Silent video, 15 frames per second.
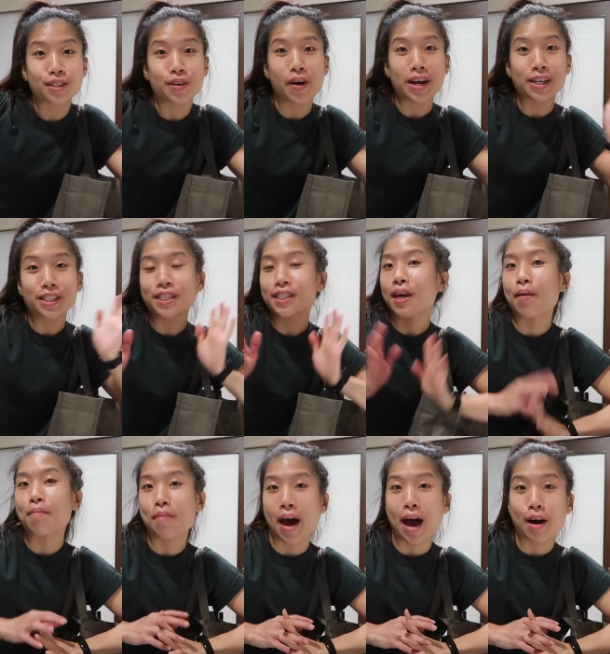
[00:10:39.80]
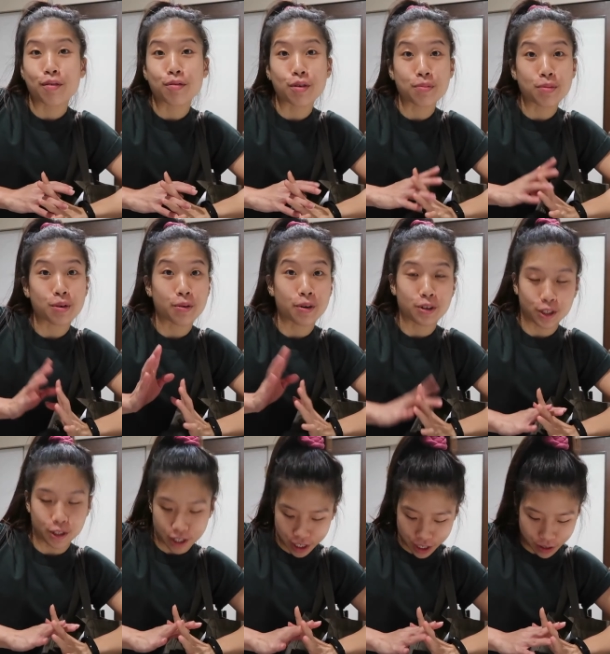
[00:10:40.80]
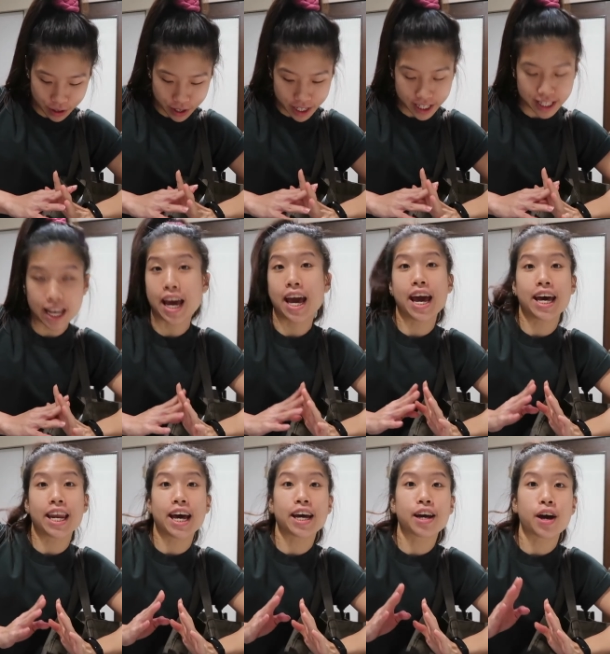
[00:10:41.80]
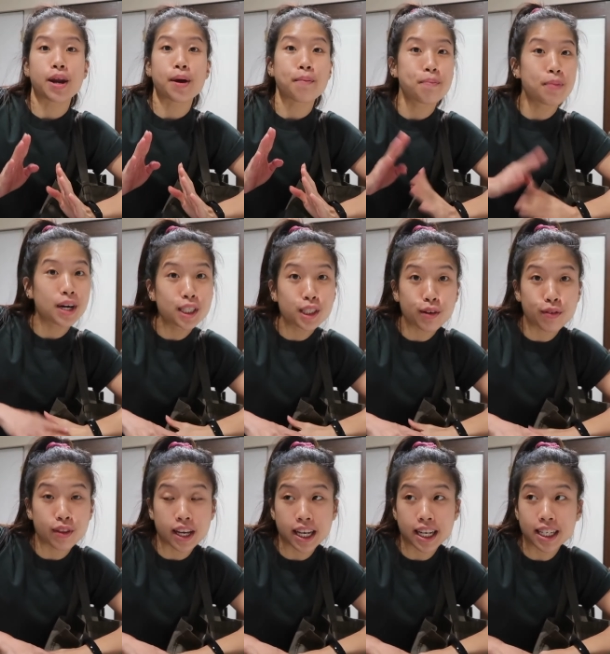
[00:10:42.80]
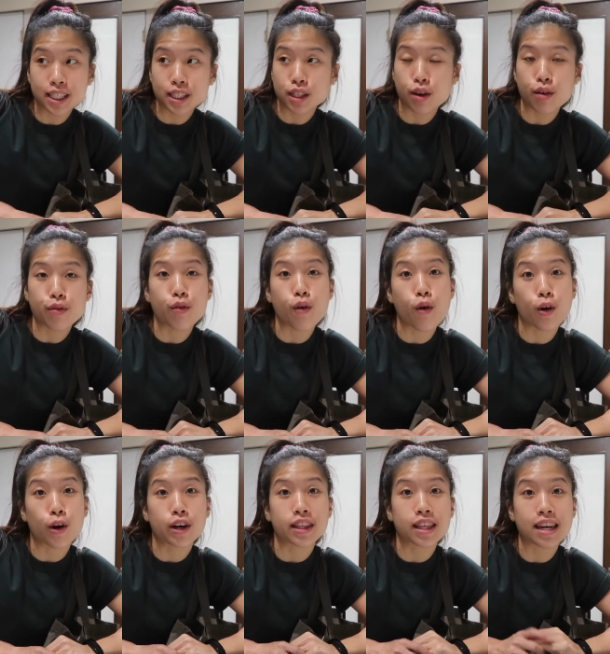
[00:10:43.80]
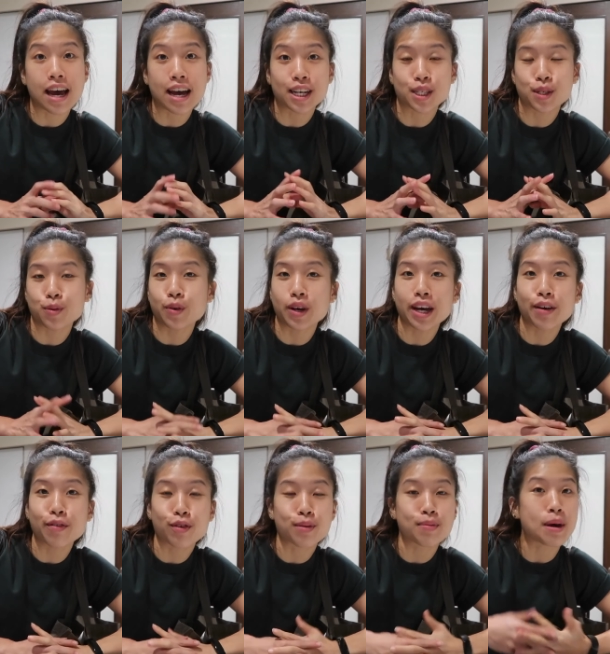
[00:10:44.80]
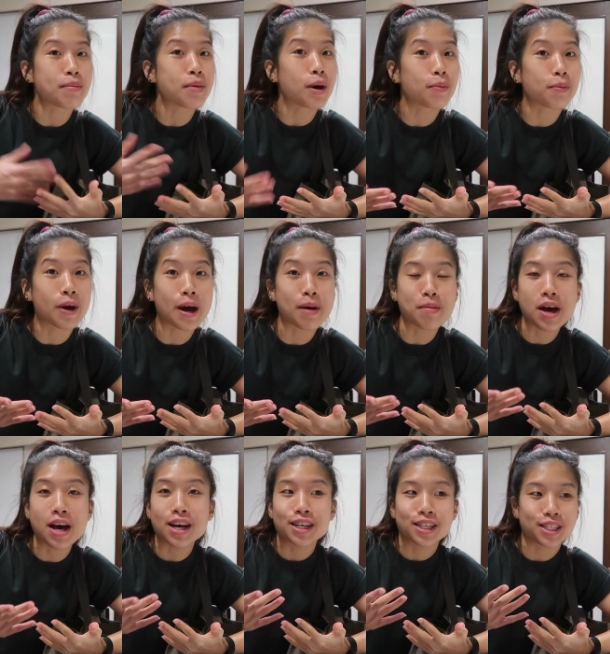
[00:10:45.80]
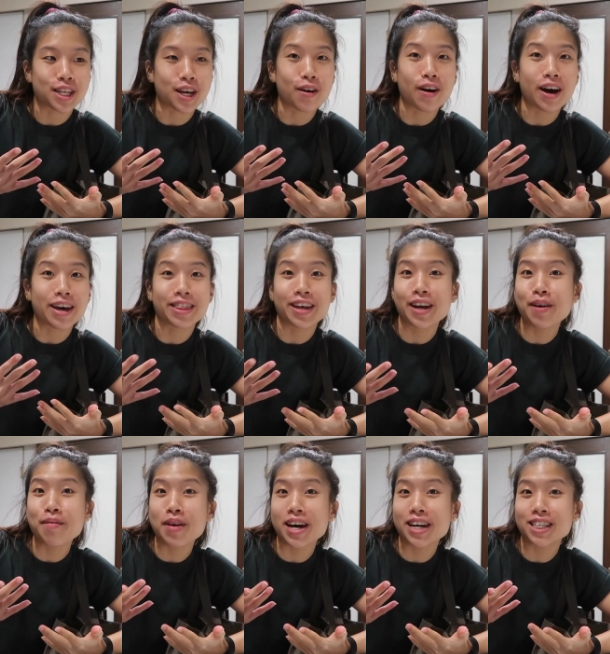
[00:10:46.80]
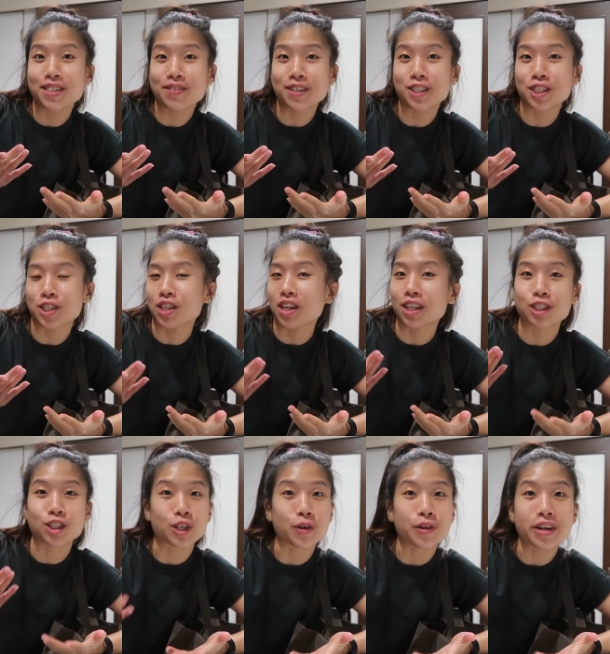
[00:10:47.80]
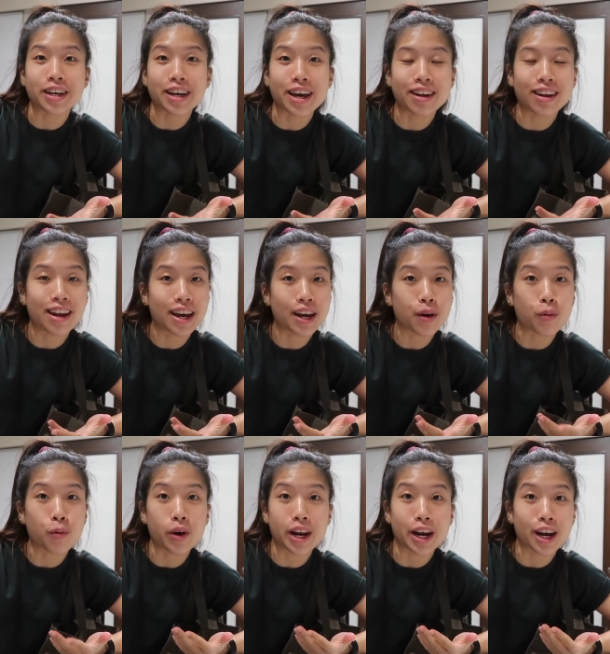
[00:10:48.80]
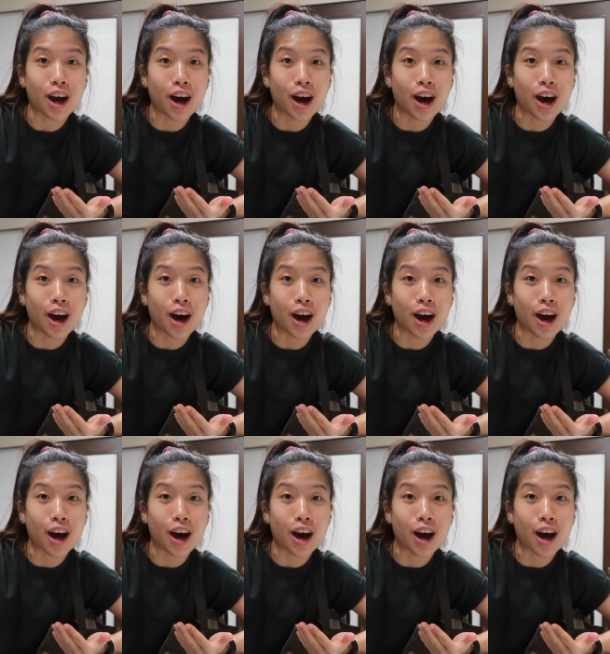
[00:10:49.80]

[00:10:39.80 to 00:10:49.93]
So I just came back from the grocery stores and I got a bunch of things for the next week for my meal prep. So I thought I might as well just like show you again like what I